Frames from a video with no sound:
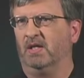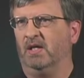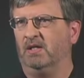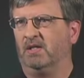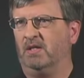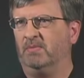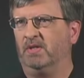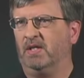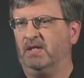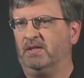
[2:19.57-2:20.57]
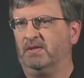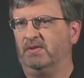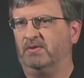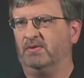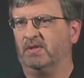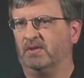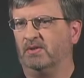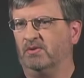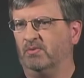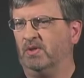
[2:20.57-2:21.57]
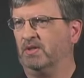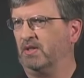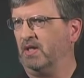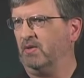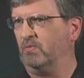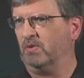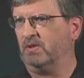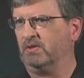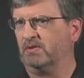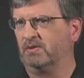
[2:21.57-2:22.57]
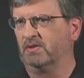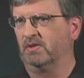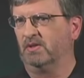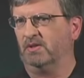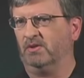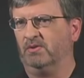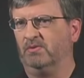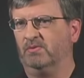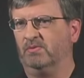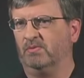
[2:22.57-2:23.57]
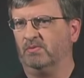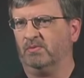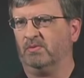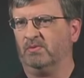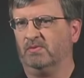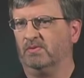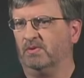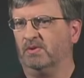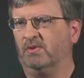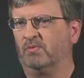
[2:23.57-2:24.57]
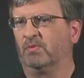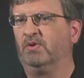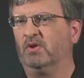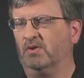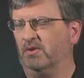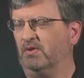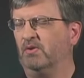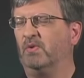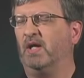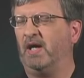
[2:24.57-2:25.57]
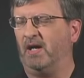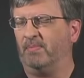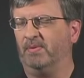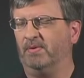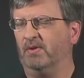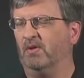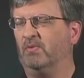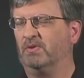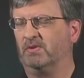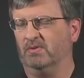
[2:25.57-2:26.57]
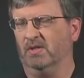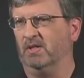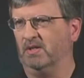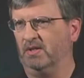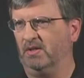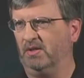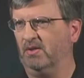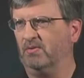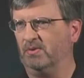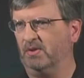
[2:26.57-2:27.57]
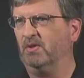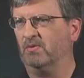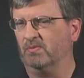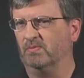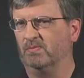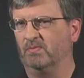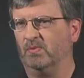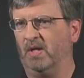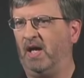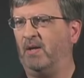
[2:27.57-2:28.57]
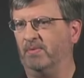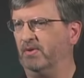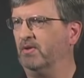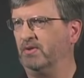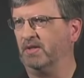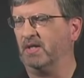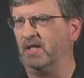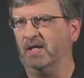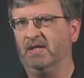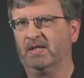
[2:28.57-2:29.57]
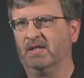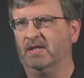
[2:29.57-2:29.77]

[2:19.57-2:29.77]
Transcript: And time you got to the, to where the light was, you were you knew you knew what happened. You know what's going. on. You know you know what happened. You know you died.